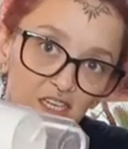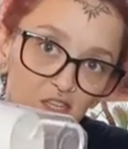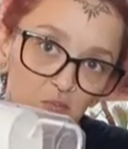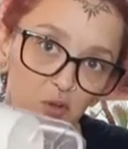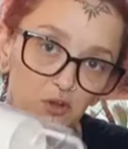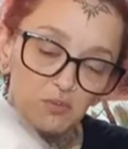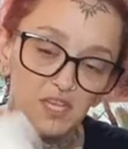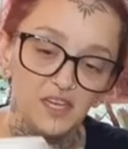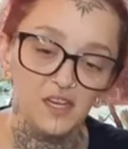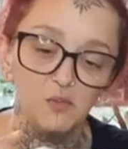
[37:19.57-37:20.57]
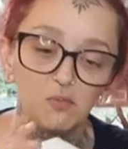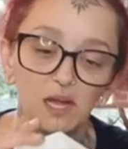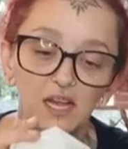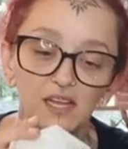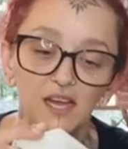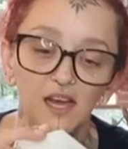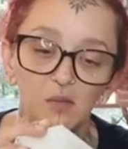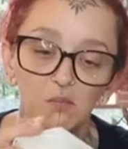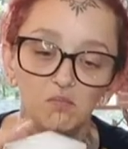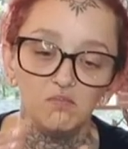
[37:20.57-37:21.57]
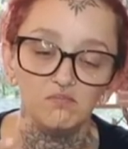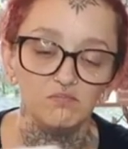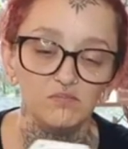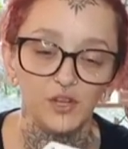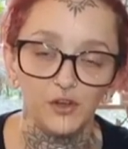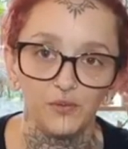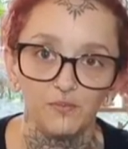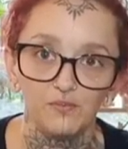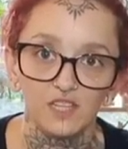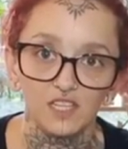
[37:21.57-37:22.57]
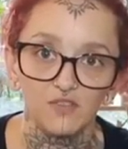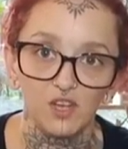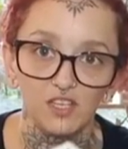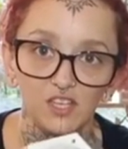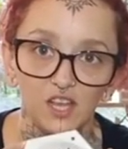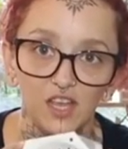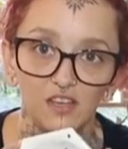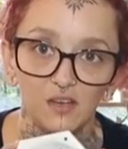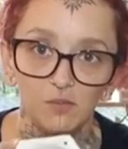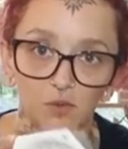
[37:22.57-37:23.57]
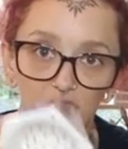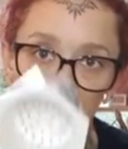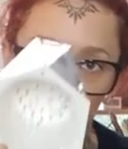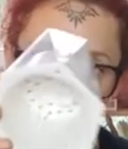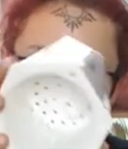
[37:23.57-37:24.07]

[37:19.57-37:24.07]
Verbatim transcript: in the bottom here, but um, you know, that's fine. So you end up with,